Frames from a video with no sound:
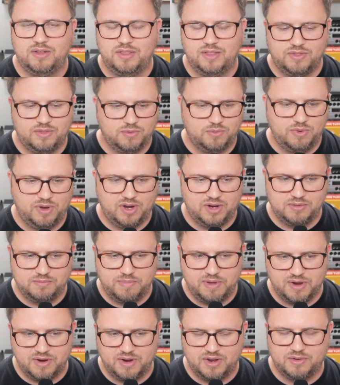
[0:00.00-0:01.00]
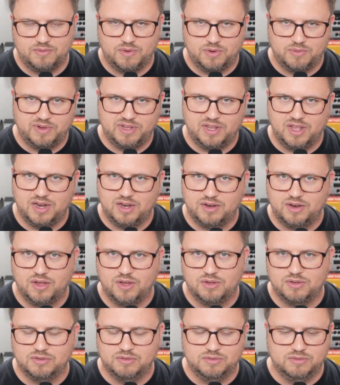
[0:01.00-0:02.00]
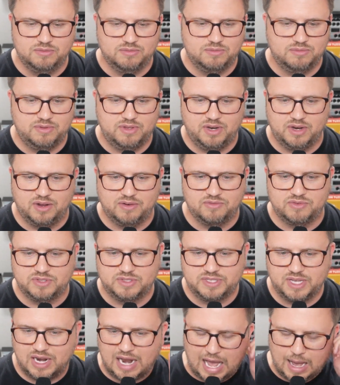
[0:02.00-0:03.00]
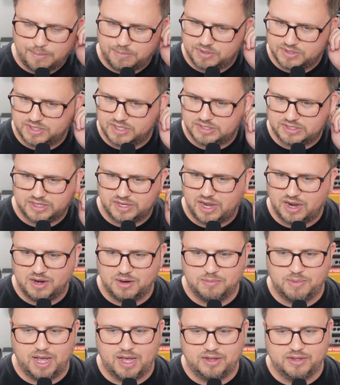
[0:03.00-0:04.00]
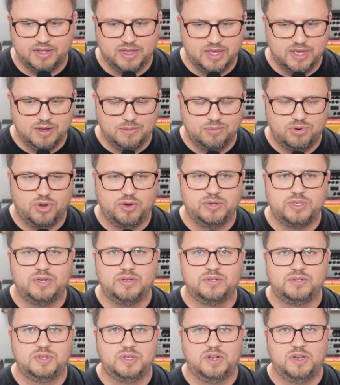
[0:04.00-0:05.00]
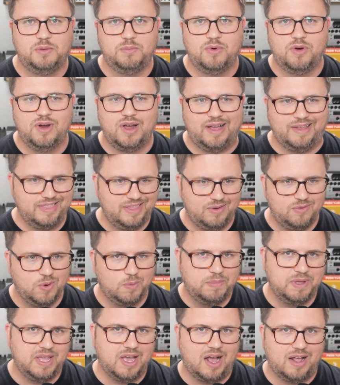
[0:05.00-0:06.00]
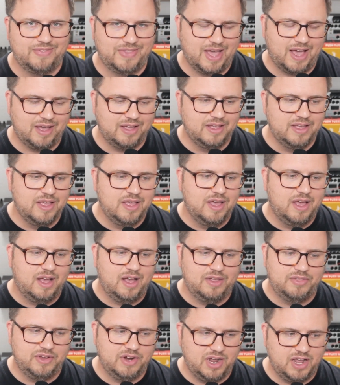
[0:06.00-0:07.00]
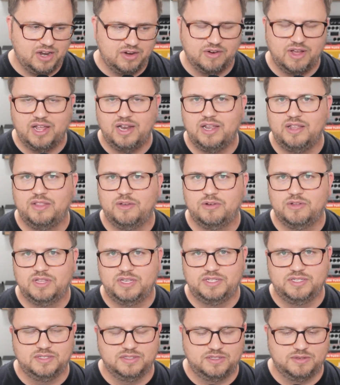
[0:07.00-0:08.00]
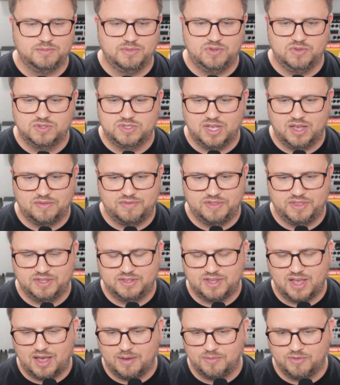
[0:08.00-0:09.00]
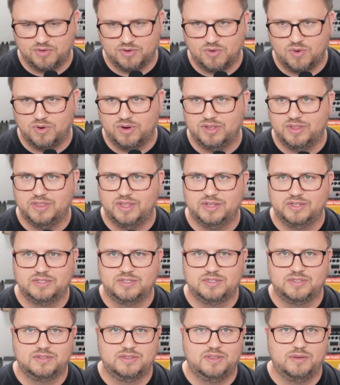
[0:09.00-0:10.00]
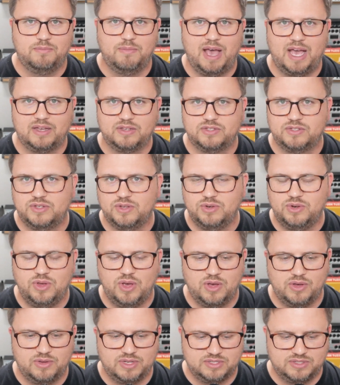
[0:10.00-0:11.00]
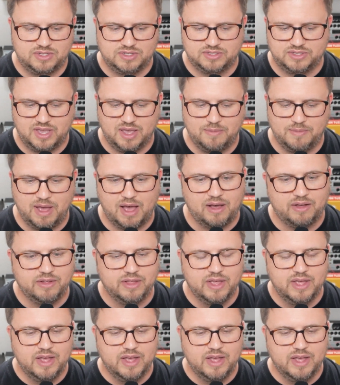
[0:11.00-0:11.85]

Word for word: than the weird period where we didn't know. You know, everyone said Apple doesn't care about pro users anymore. I think we're beyond that. Uh, they're iterating. They're releasing some new stuff at the time of recording this. The Mac Studio has just come out.